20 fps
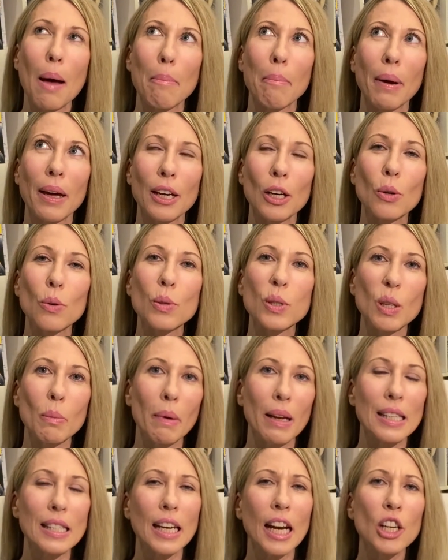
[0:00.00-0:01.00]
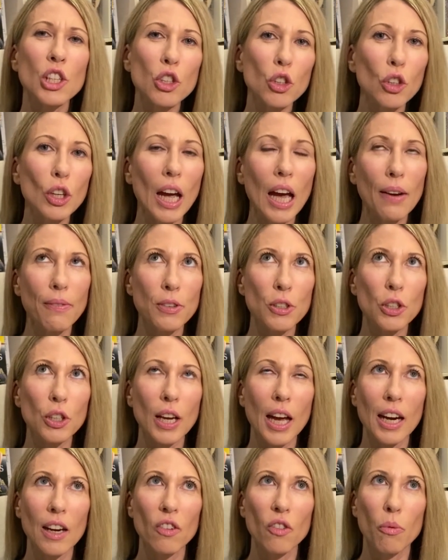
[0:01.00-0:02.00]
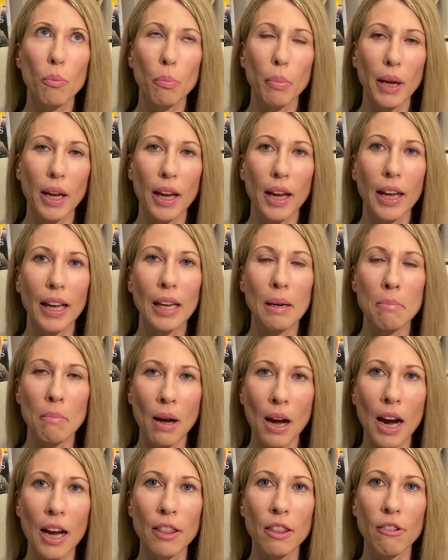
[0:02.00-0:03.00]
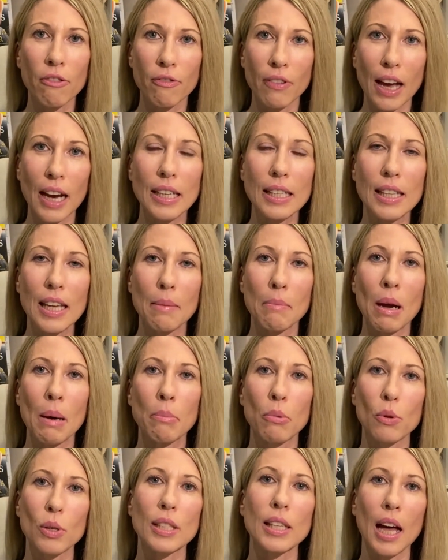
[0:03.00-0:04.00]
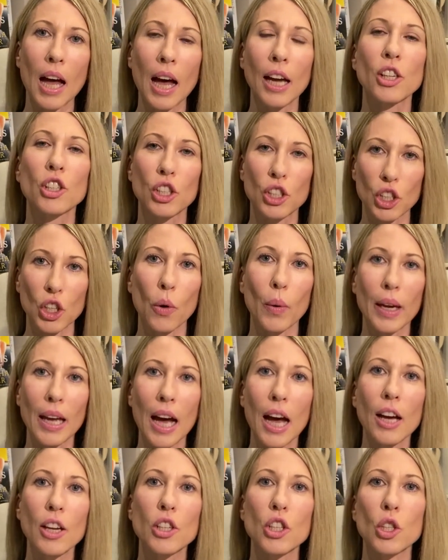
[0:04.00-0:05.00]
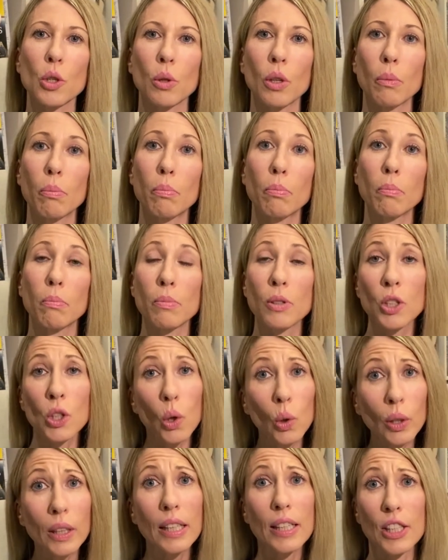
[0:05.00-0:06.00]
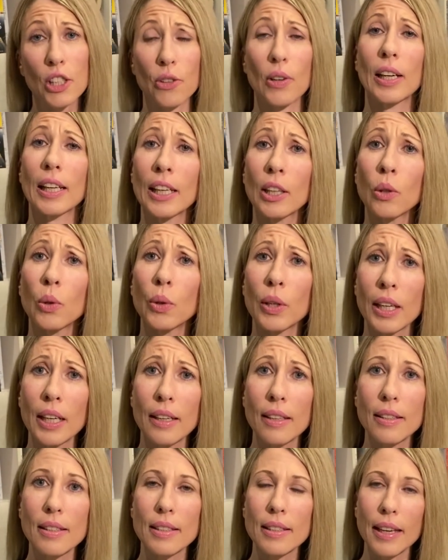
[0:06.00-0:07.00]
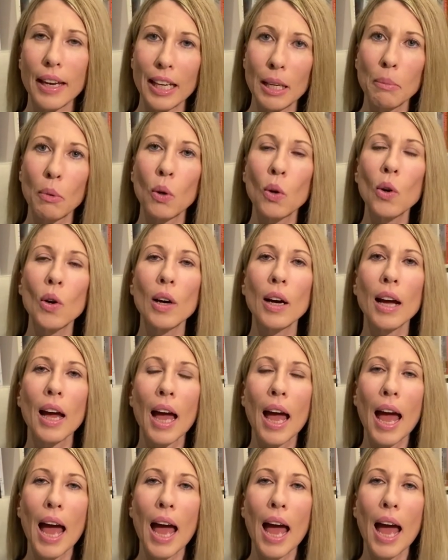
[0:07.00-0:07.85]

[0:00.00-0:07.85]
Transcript: But it also means that I do have to kind of bear in mind the fact that my books aren't just going out to a solely Australian audience anymore.